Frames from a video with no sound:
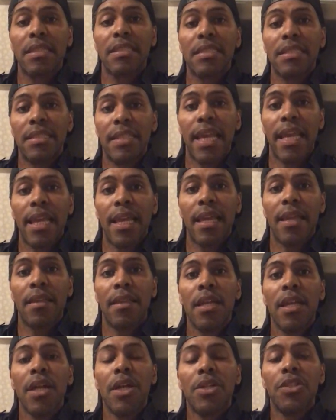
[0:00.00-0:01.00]
a
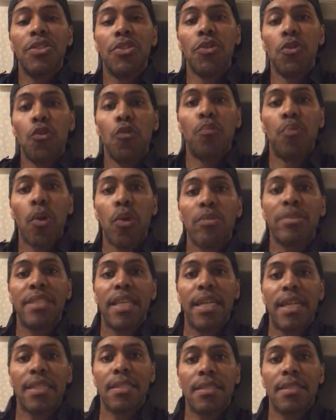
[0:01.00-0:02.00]
stand to
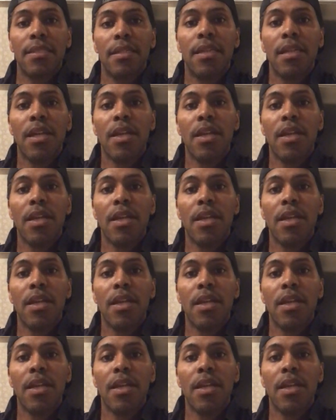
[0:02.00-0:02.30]
protest